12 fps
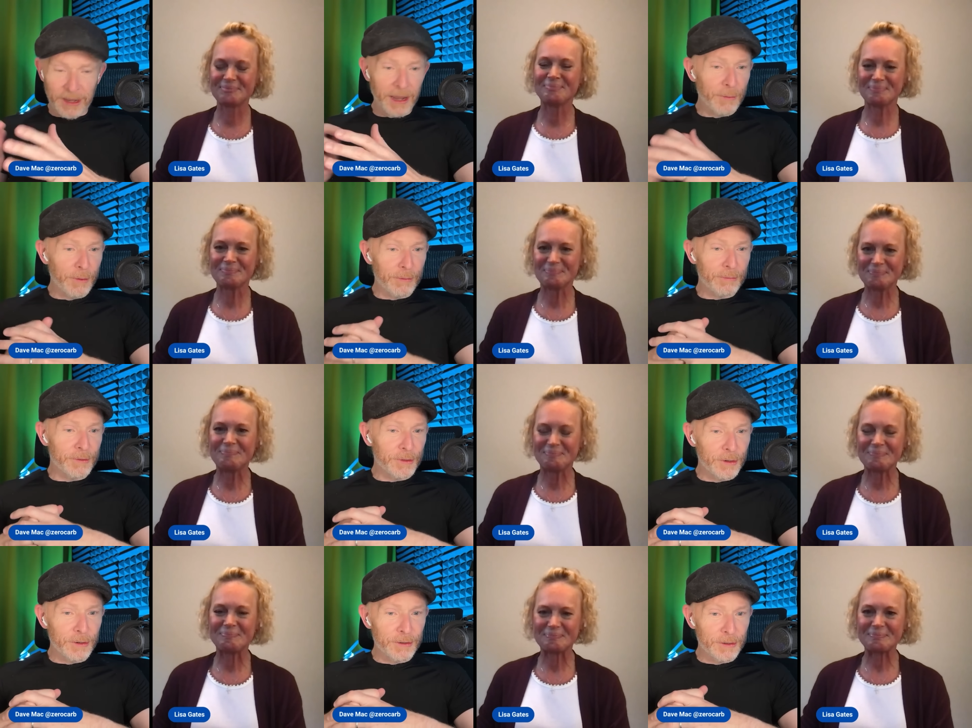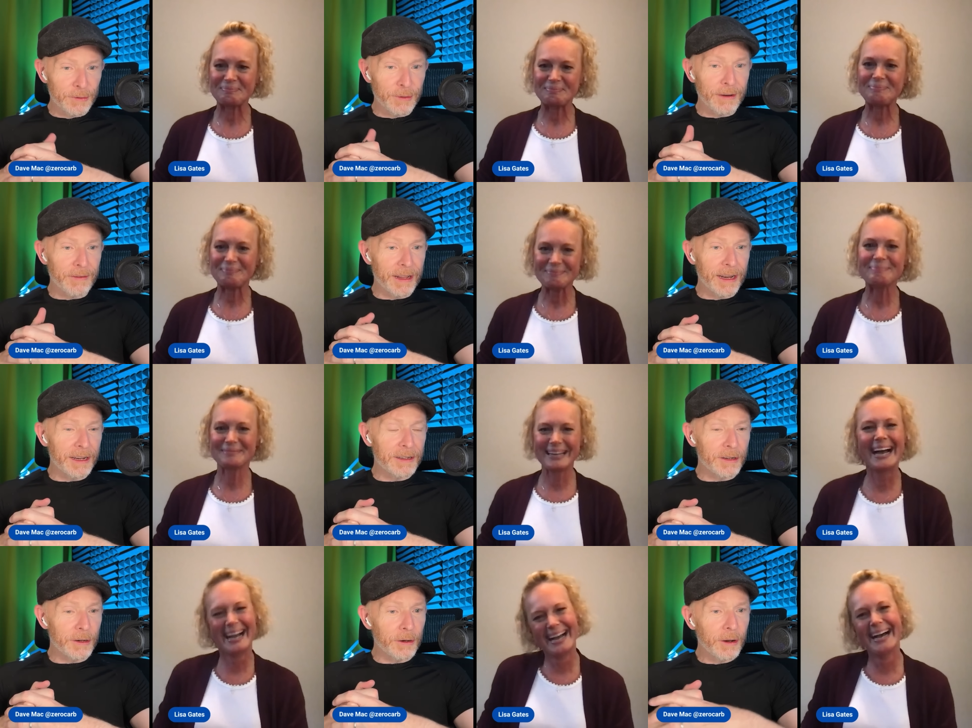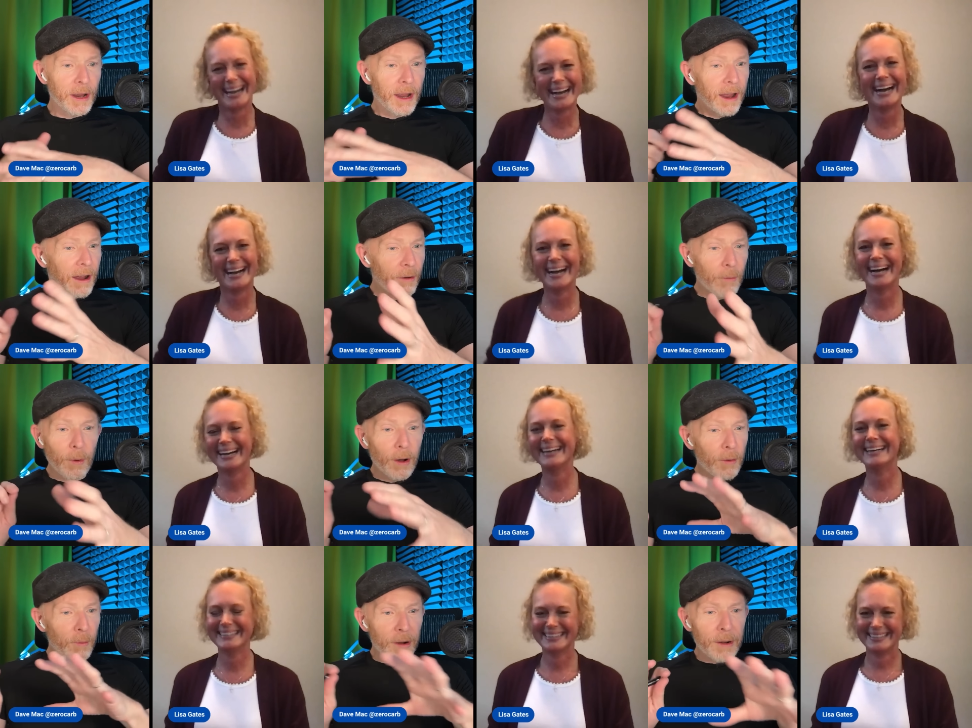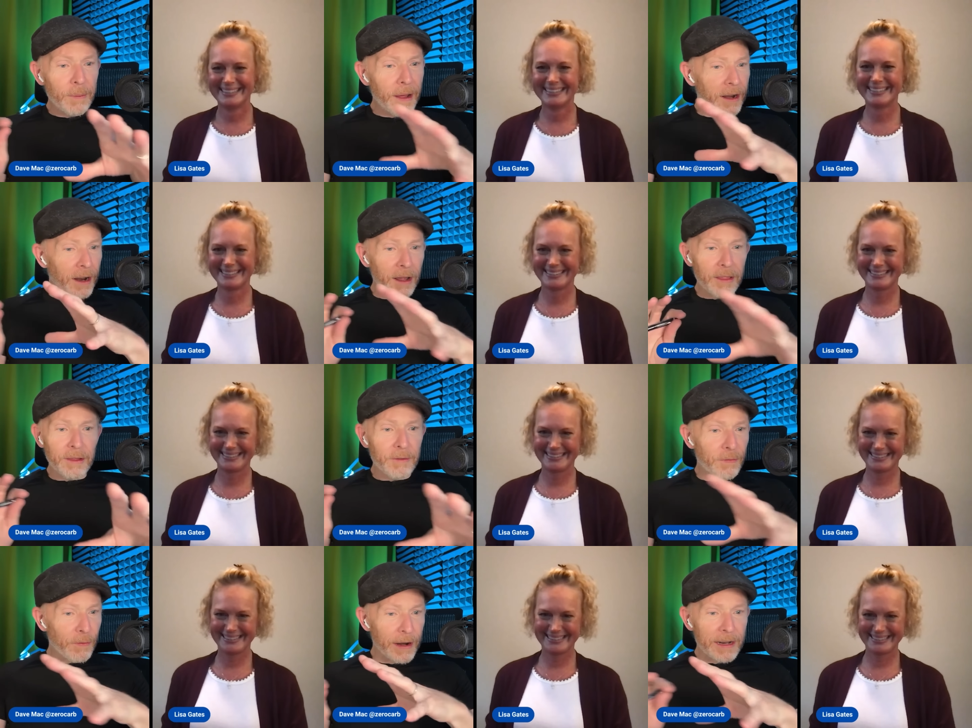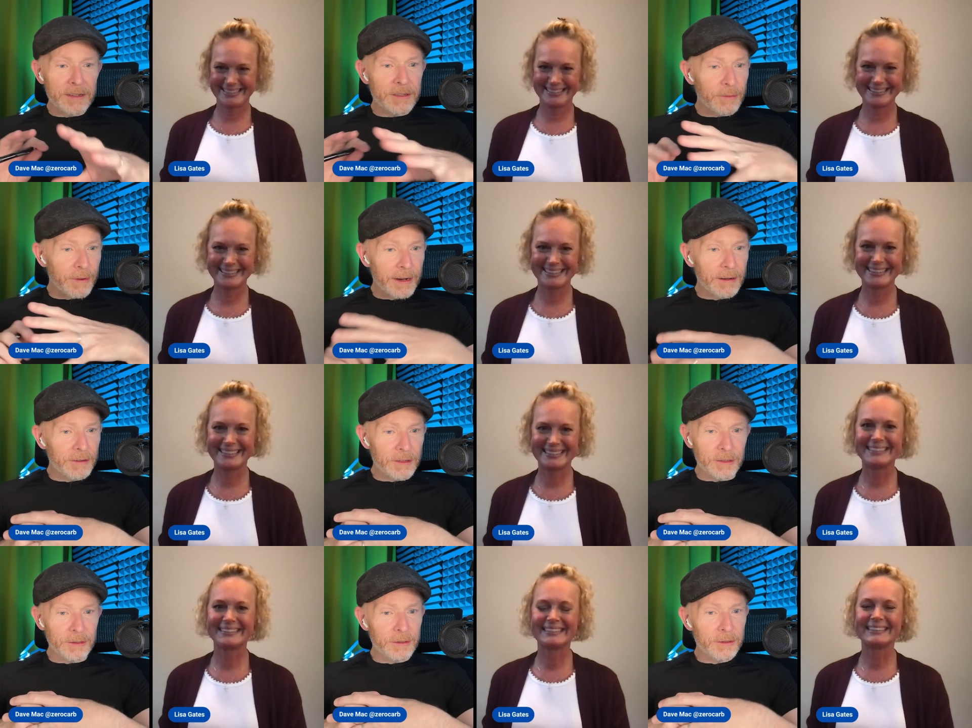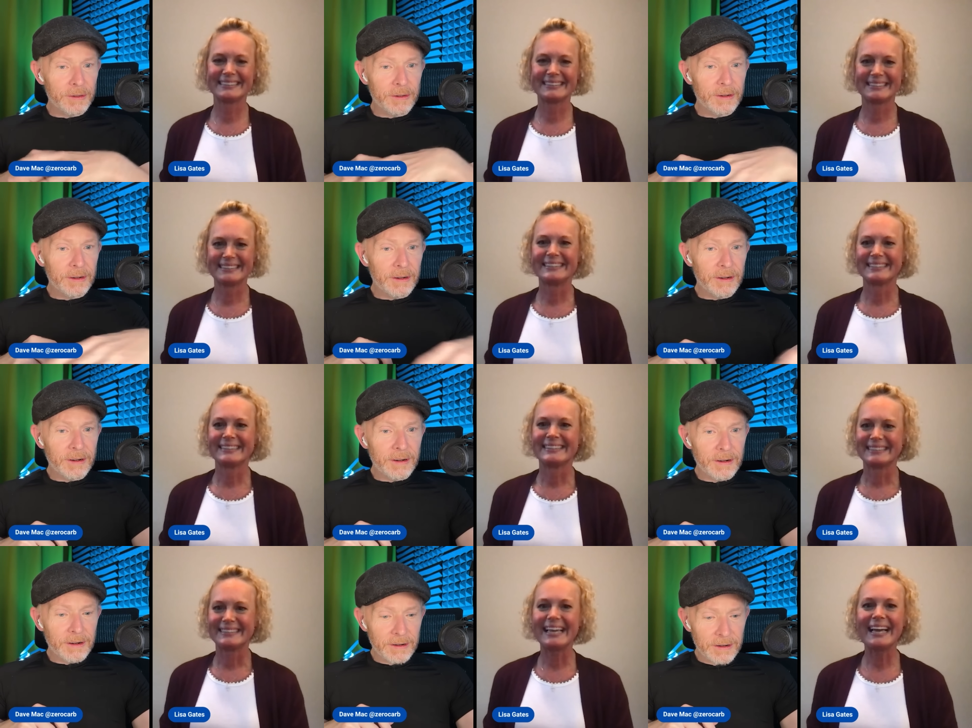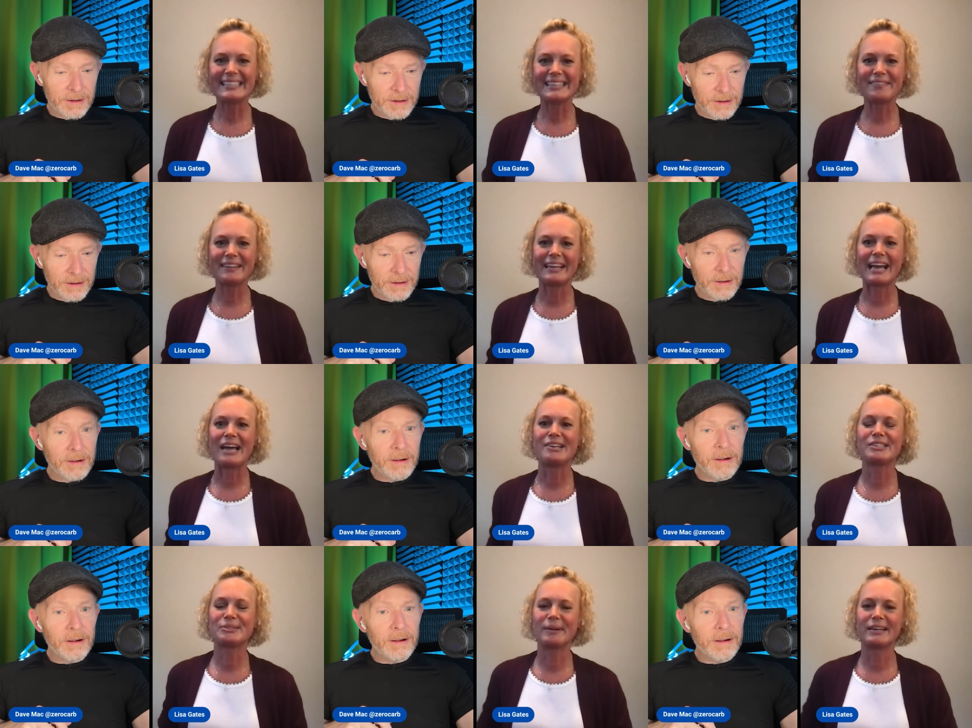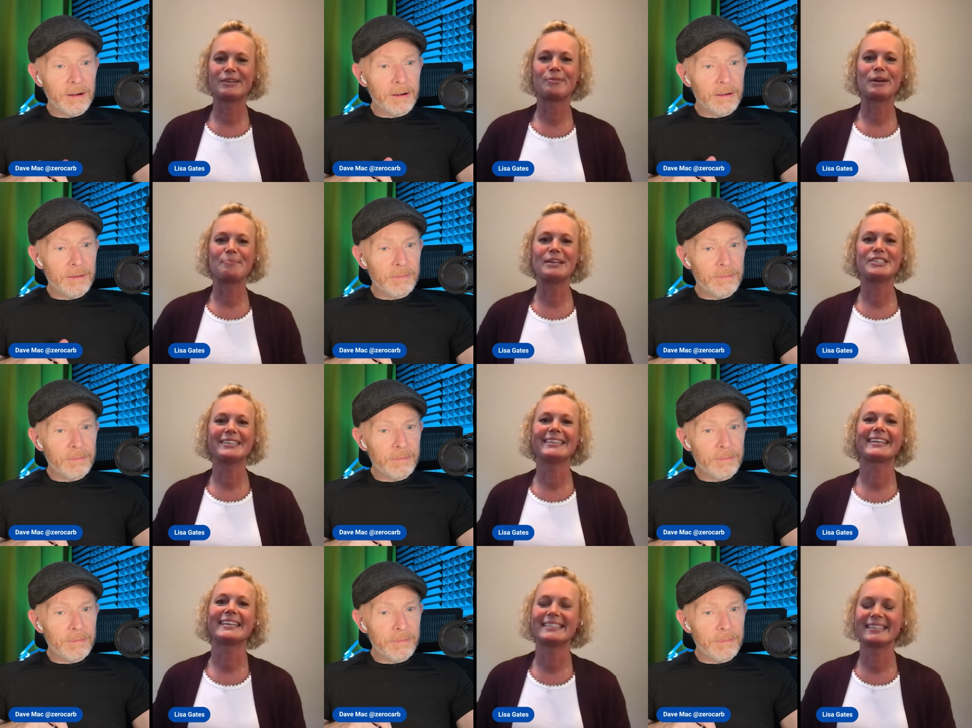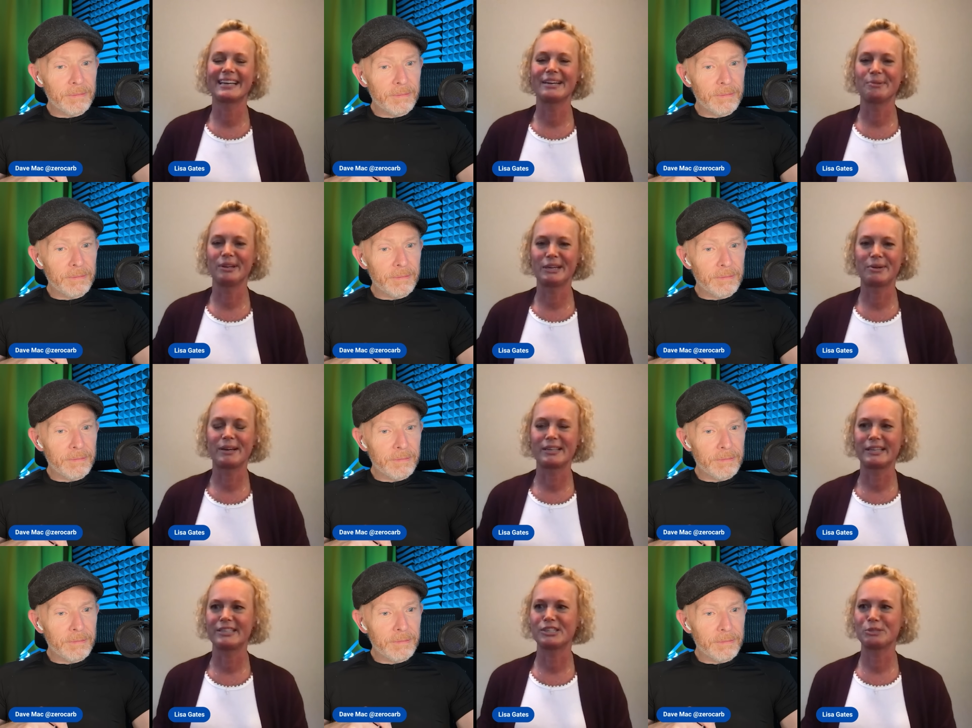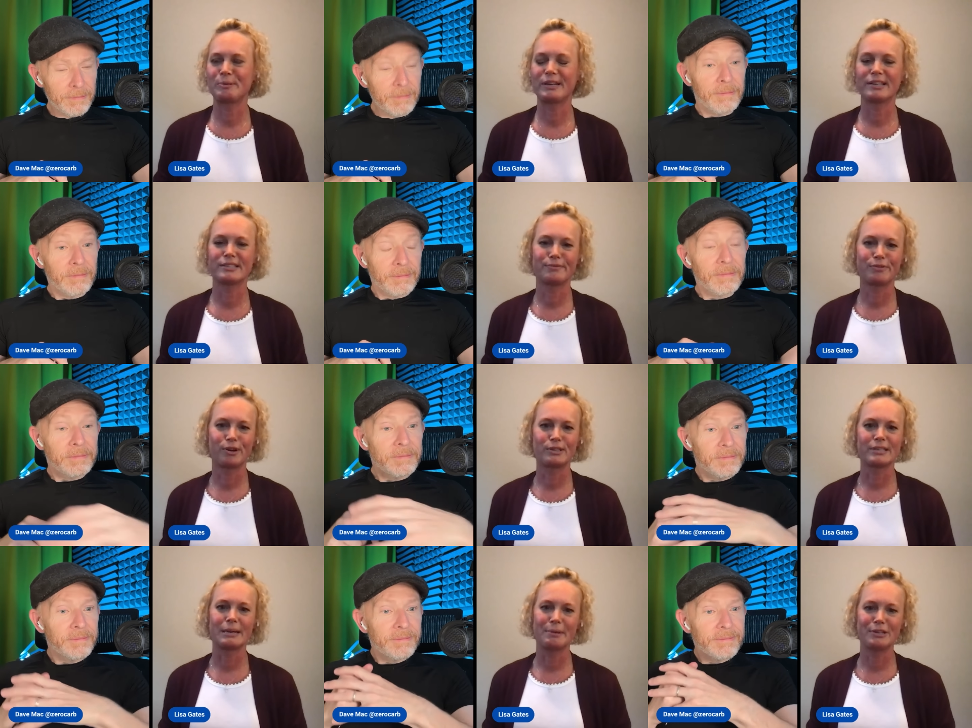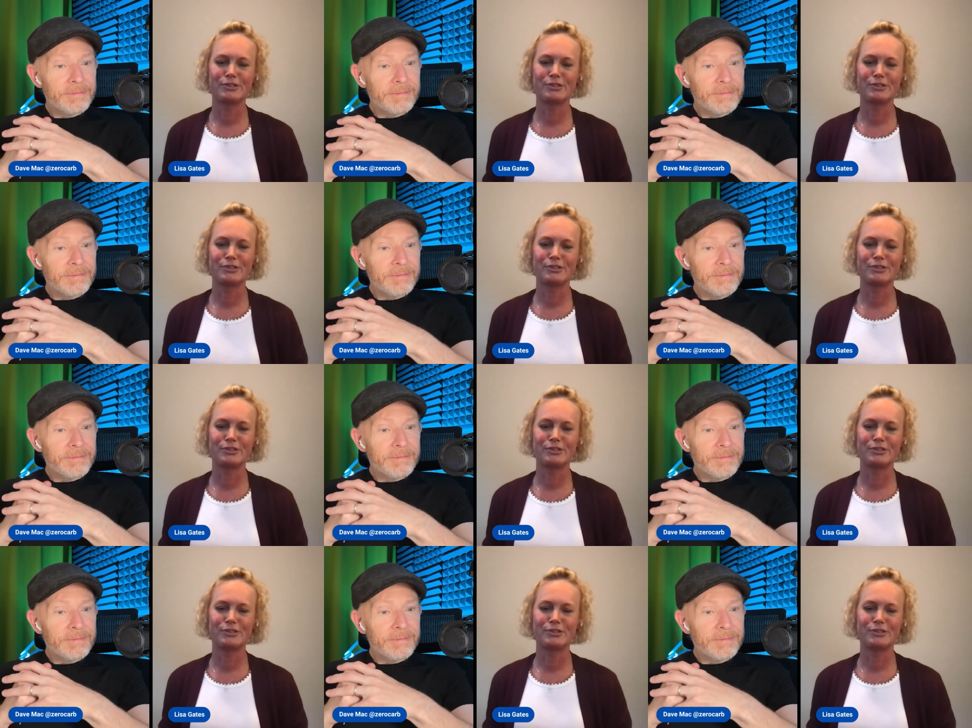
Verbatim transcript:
Speaker 1: okay well do do whatever you need to do what what about other friends around you
Speaker 2: yeah, definitely. I just wanted to re- mention the kids again really quickly, just because, of course, I